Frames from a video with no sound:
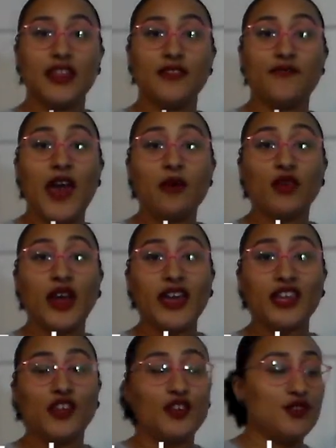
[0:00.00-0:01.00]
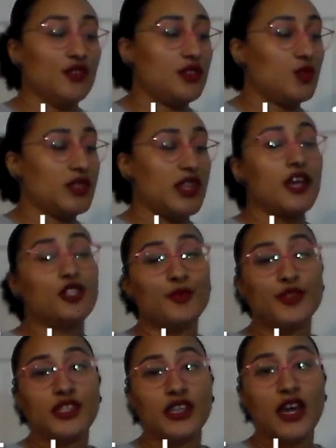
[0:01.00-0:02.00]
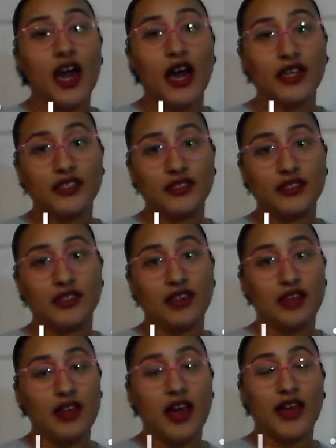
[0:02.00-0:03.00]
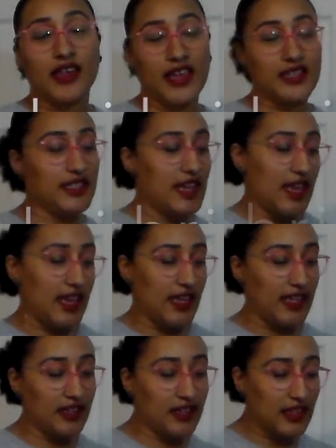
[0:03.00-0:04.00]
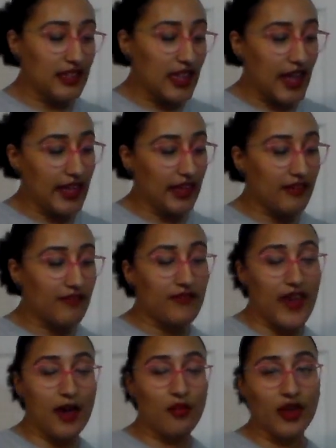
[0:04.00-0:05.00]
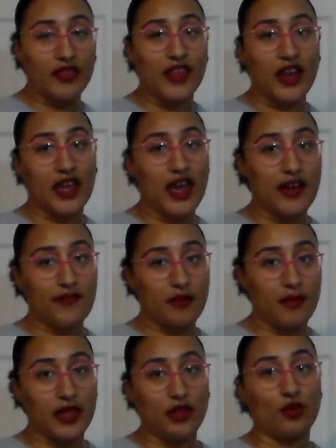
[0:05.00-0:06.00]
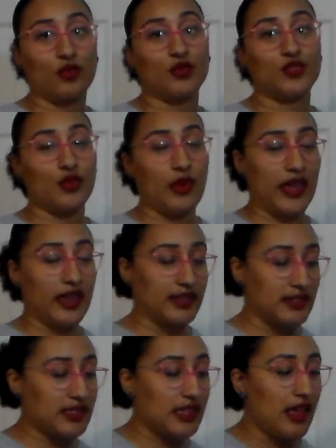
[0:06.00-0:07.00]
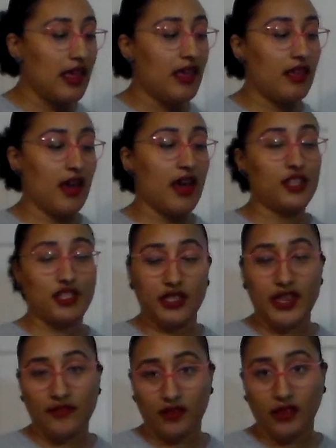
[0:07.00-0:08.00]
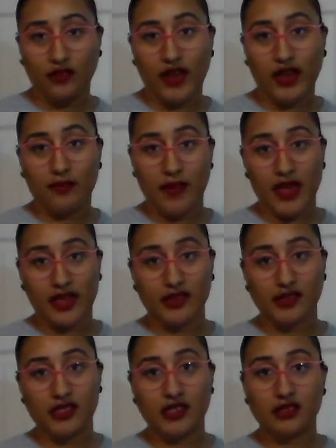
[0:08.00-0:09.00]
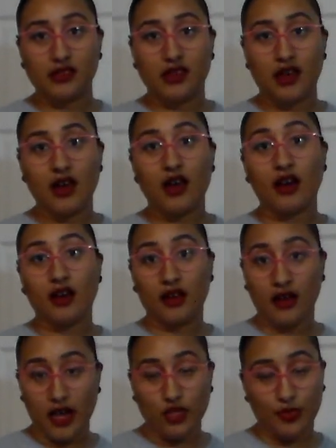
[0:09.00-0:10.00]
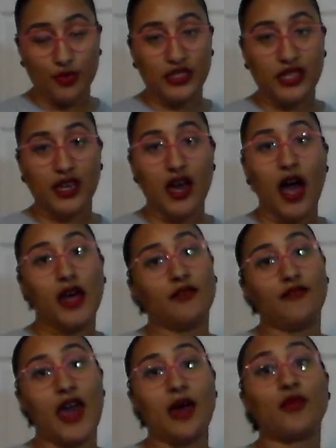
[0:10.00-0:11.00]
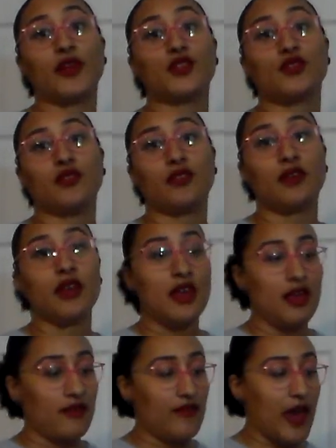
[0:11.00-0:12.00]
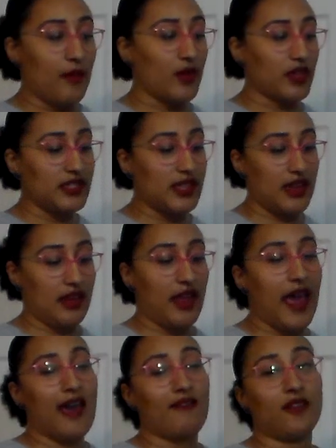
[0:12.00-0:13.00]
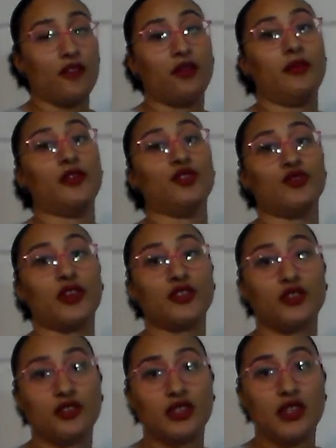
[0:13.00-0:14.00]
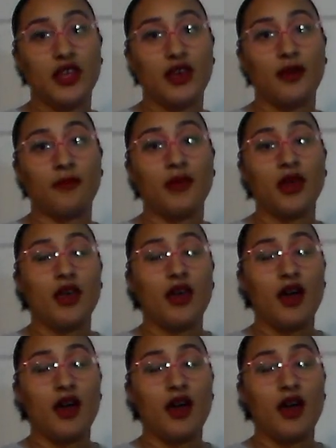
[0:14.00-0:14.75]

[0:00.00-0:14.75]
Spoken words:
the fabric I used was 100% cotton kente-like fabric that I got from my local Joann's. She definitely recommends 100% cotton fabrics or fabrics that have a little bit of structure to them.